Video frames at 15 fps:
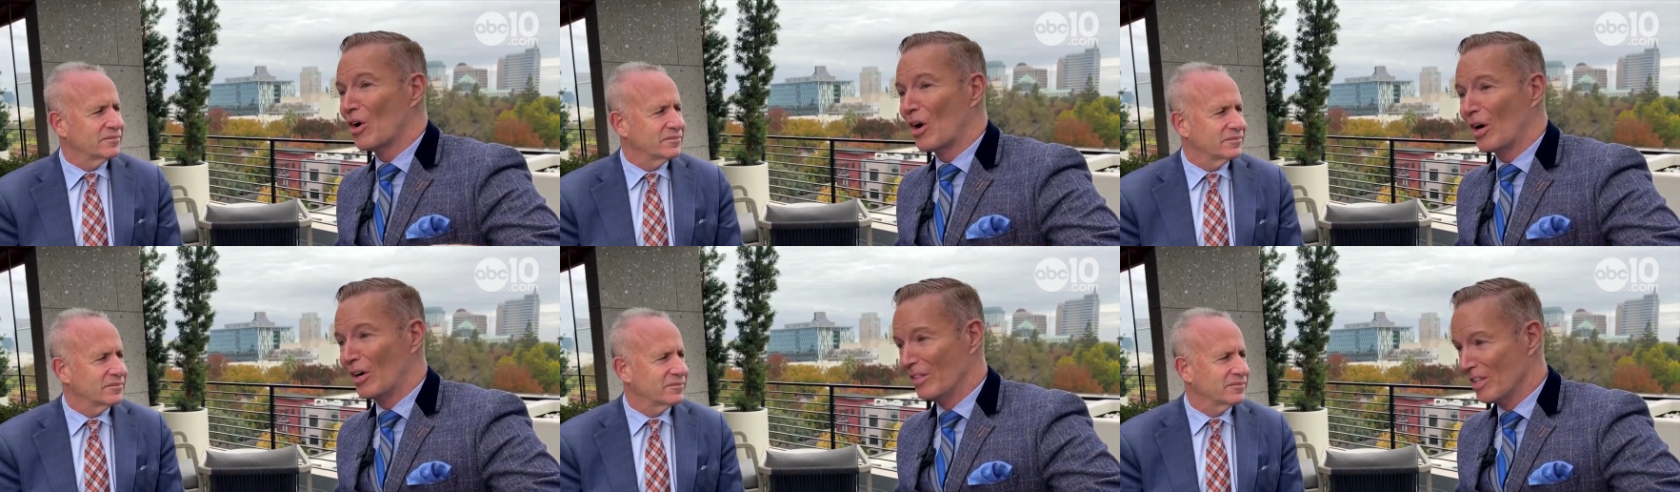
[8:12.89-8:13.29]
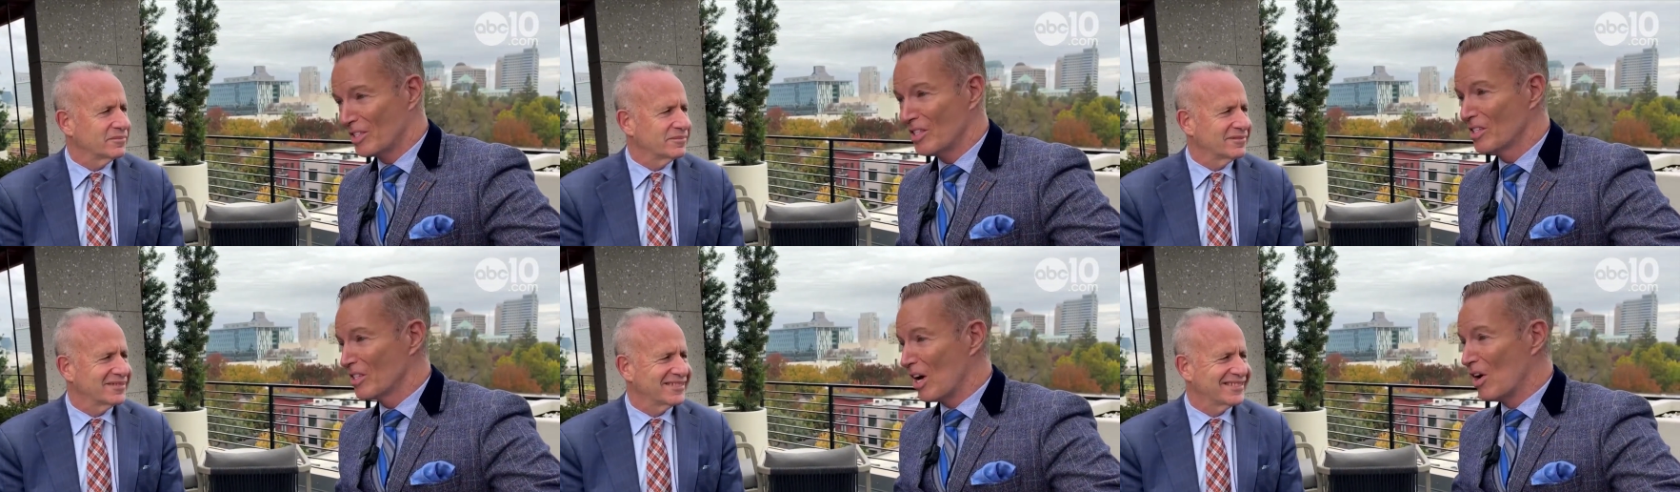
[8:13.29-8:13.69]
Speaker 1: This is
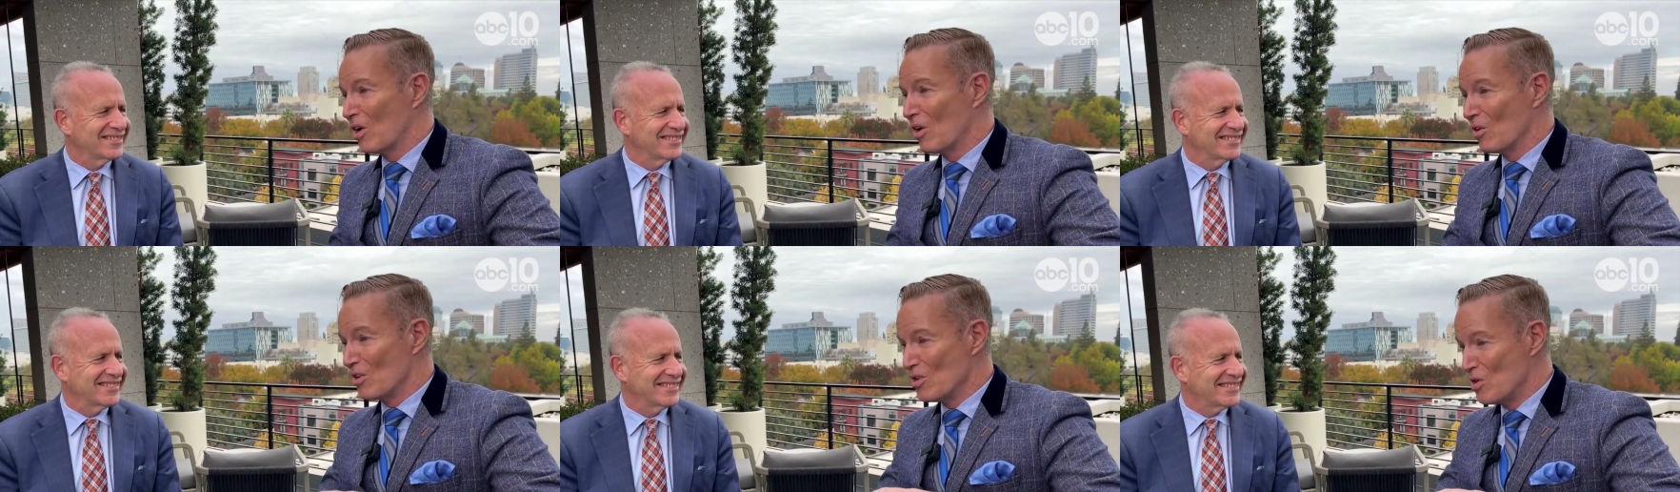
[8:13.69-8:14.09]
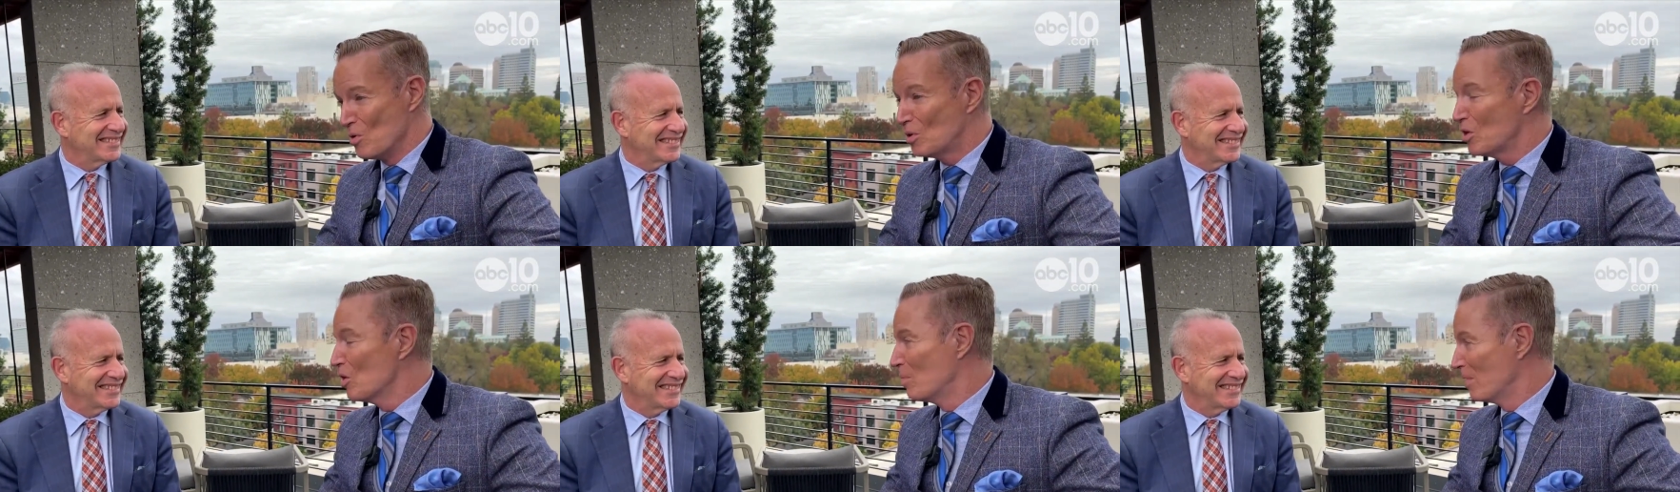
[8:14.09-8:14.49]
a YouTube
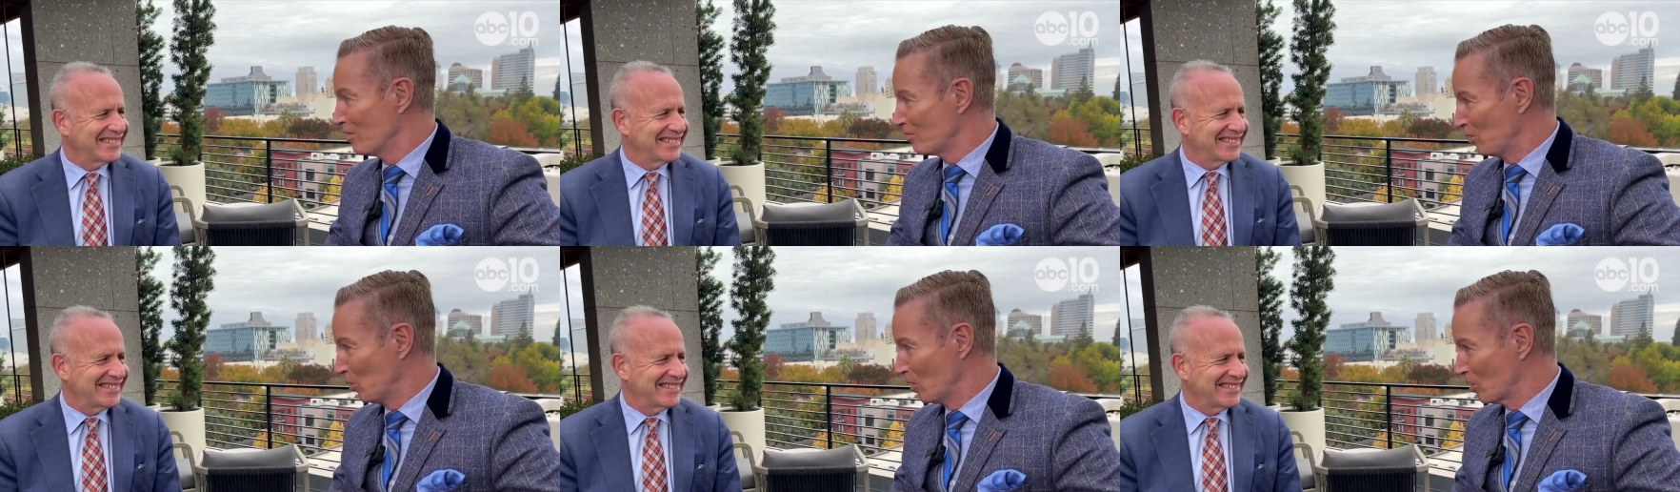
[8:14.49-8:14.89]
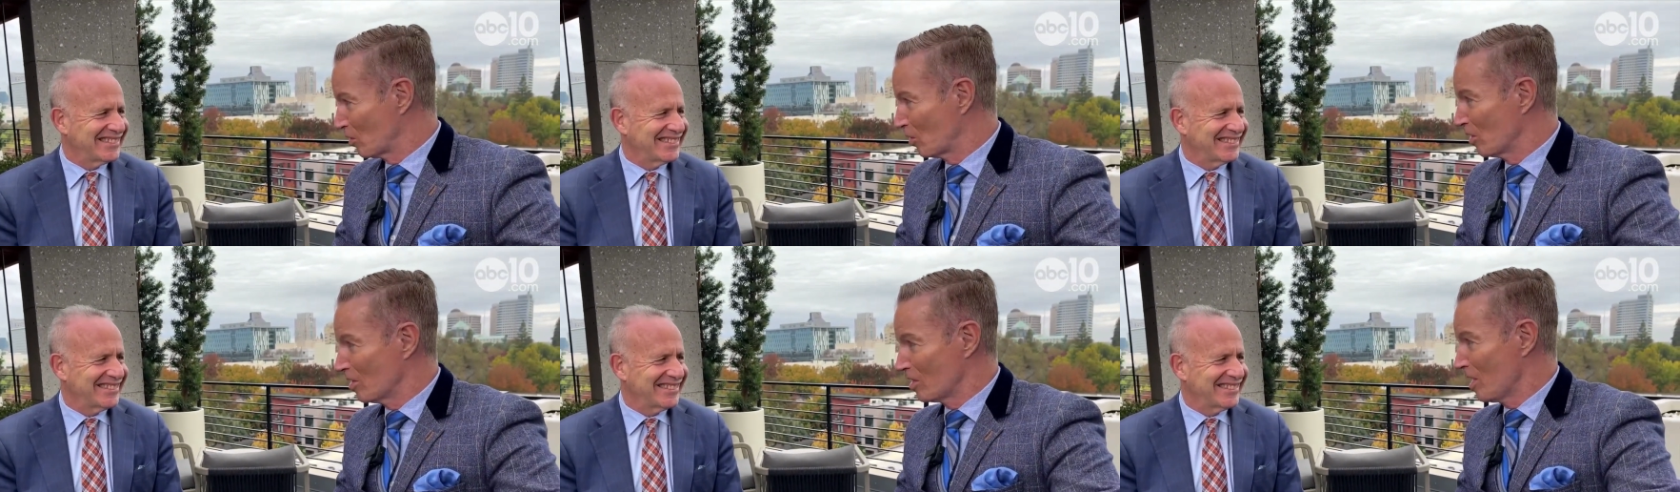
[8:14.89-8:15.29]
influencer.
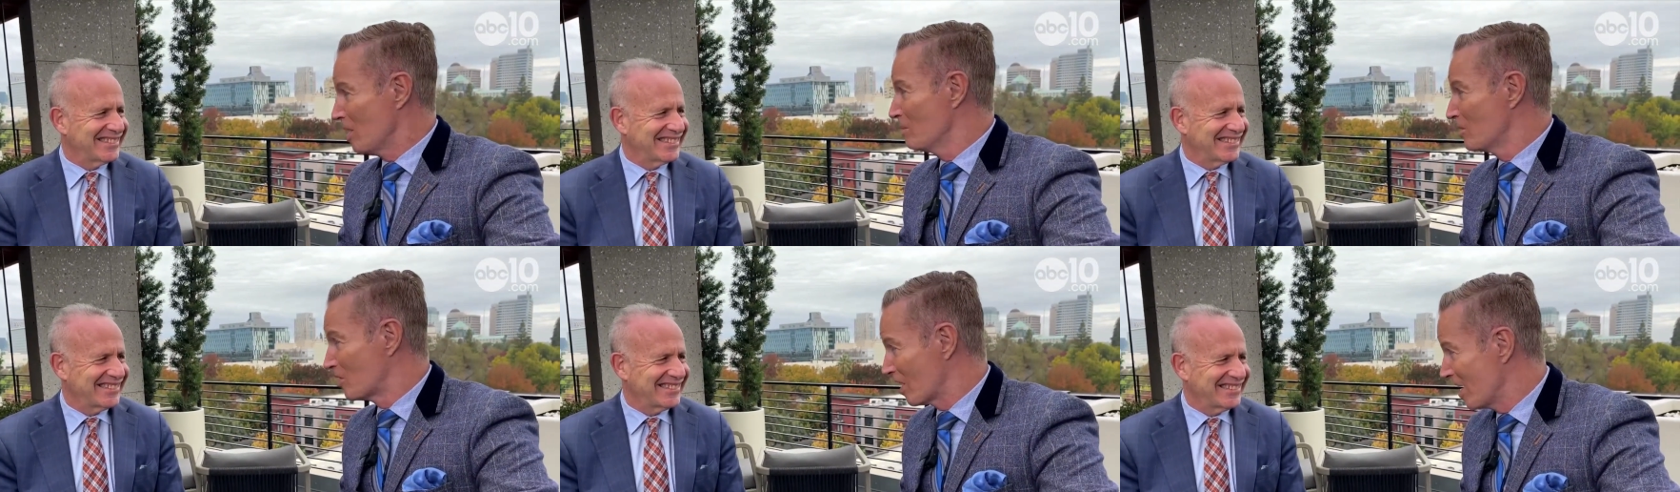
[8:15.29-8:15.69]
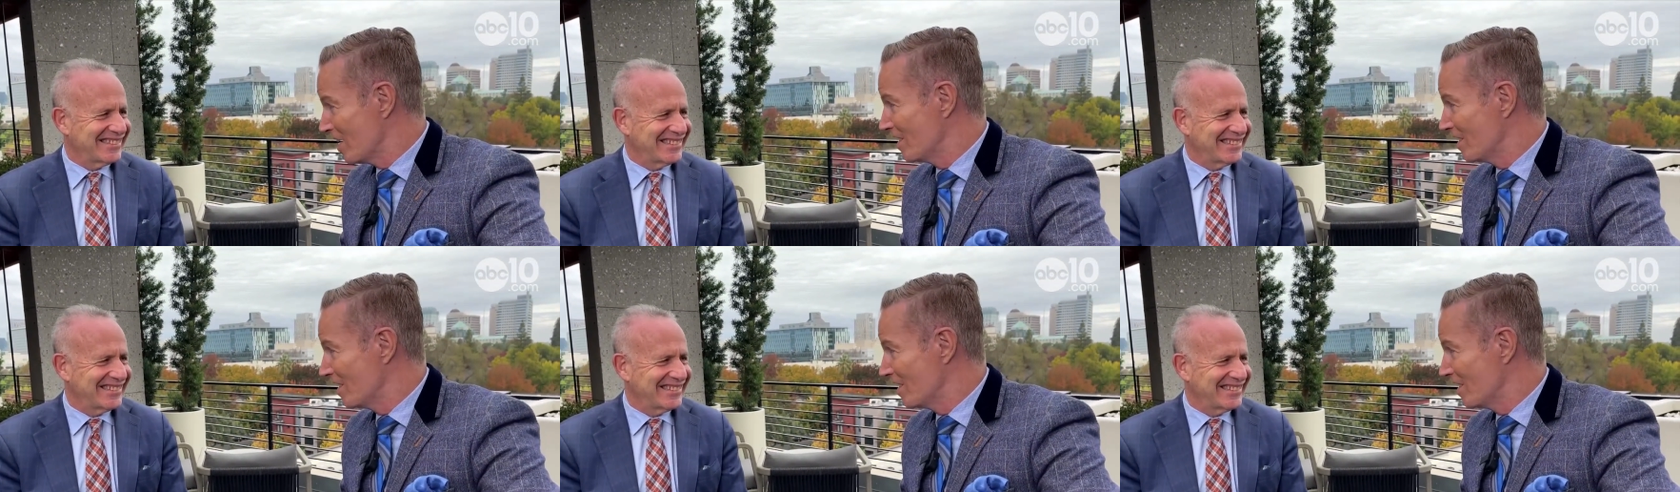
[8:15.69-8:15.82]
His name's Zayden.